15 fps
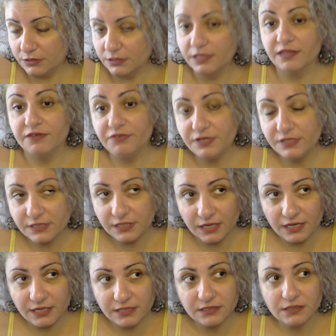In the first
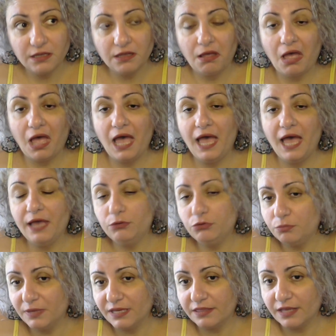case, I would
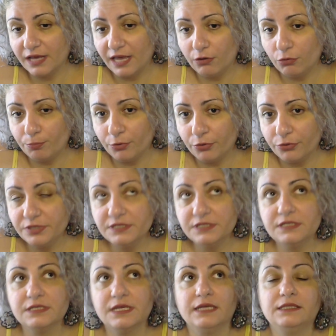make the
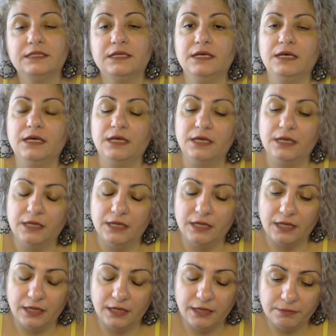hypothesis that
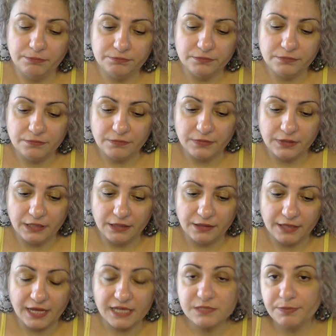the
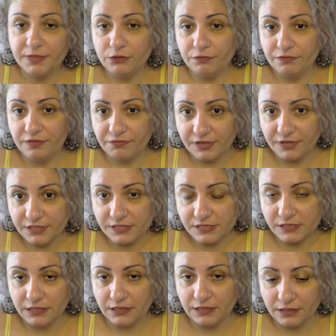husband of the first
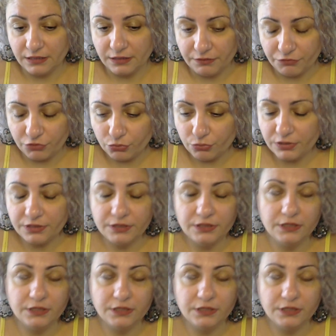viewer